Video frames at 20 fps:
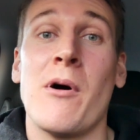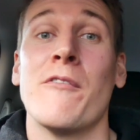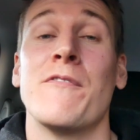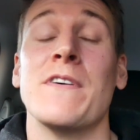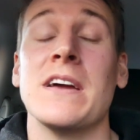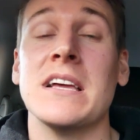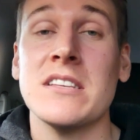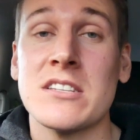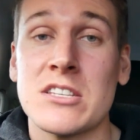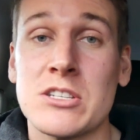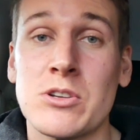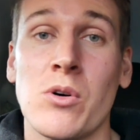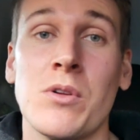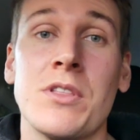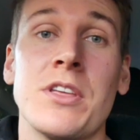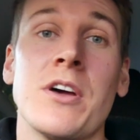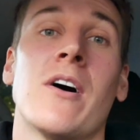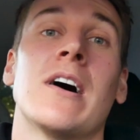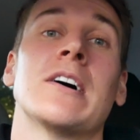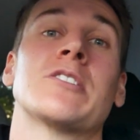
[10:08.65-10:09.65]
I've
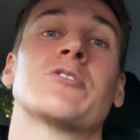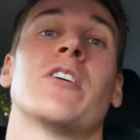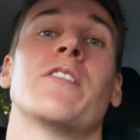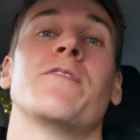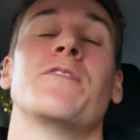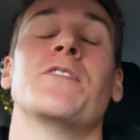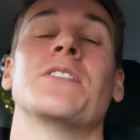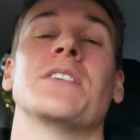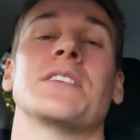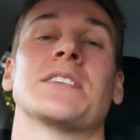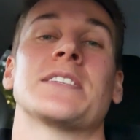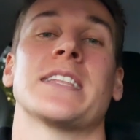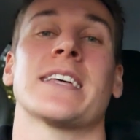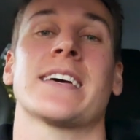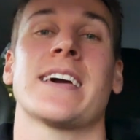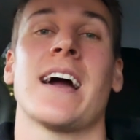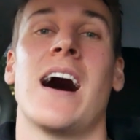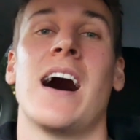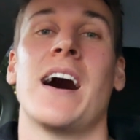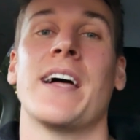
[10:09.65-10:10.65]
installed the iDrive unit into
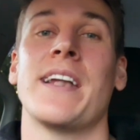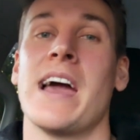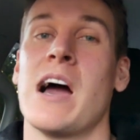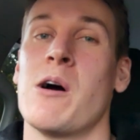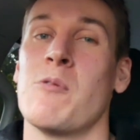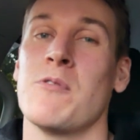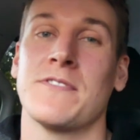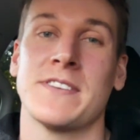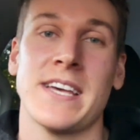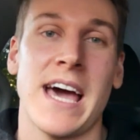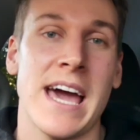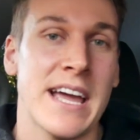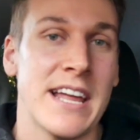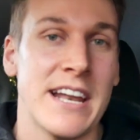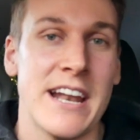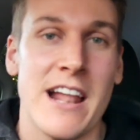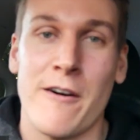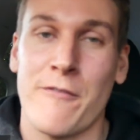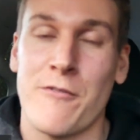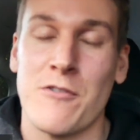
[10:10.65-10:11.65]
the car now. We've
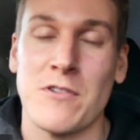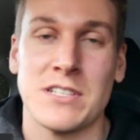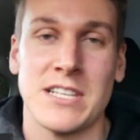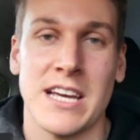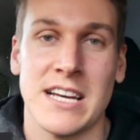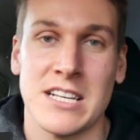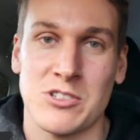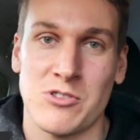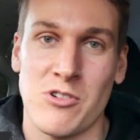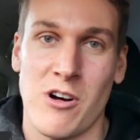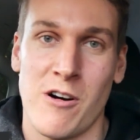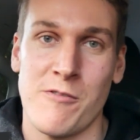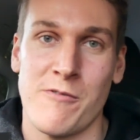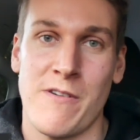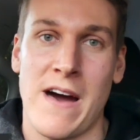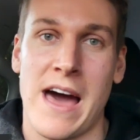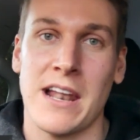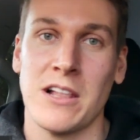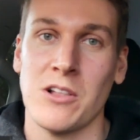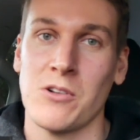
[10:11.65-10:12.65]
taken it out for a test drive.
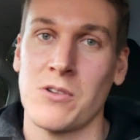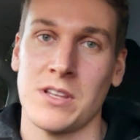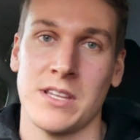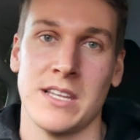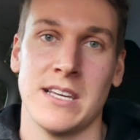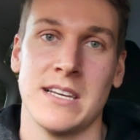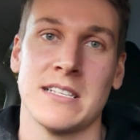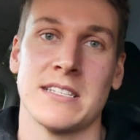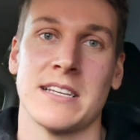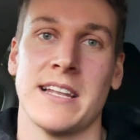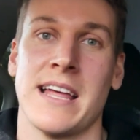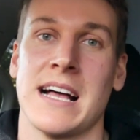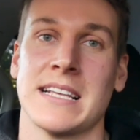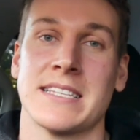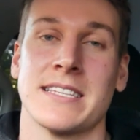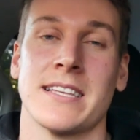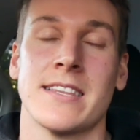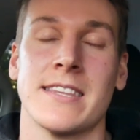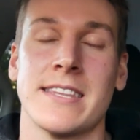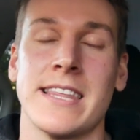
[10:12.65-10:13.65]
We've had a look at the ins and
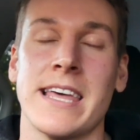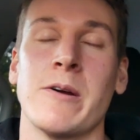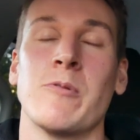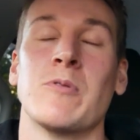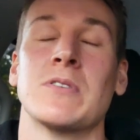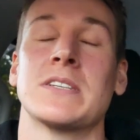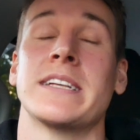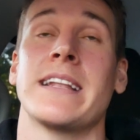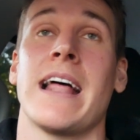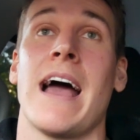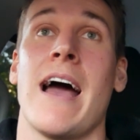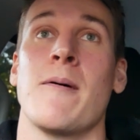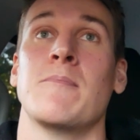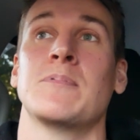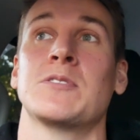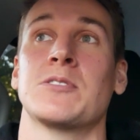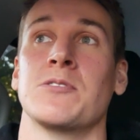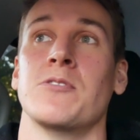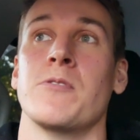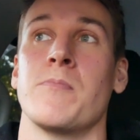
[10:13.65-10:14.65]
outs. The thing was an
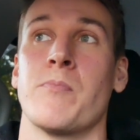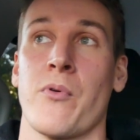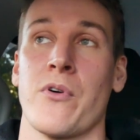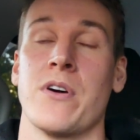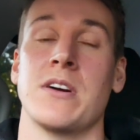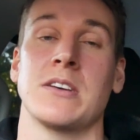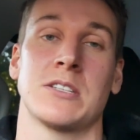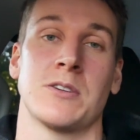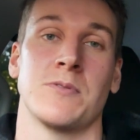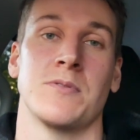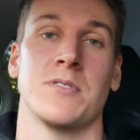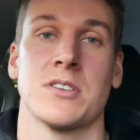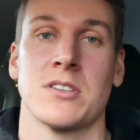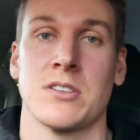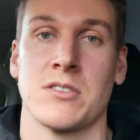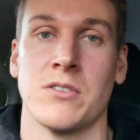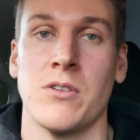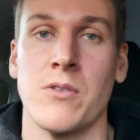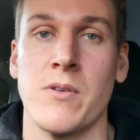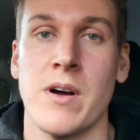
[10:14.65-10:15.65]
absolute breeze to
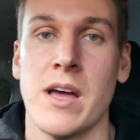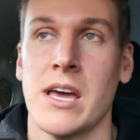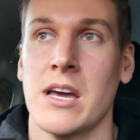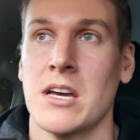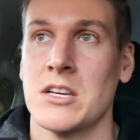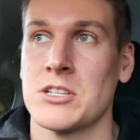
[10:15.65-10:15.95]
install.